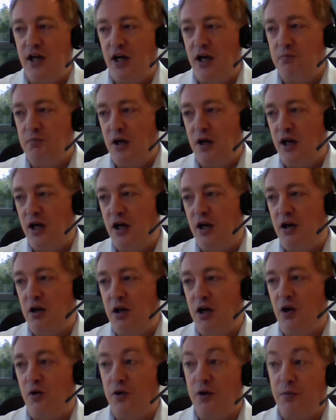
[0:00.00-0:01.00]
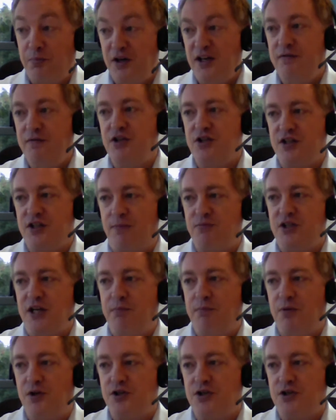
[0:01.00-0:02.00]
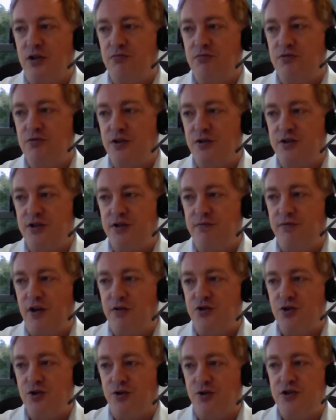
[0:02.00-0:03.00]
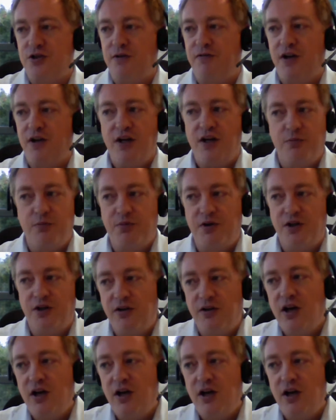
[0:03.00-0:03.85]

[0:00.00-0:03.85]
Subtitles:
the previous September, as a result of a shortage of vehicle. But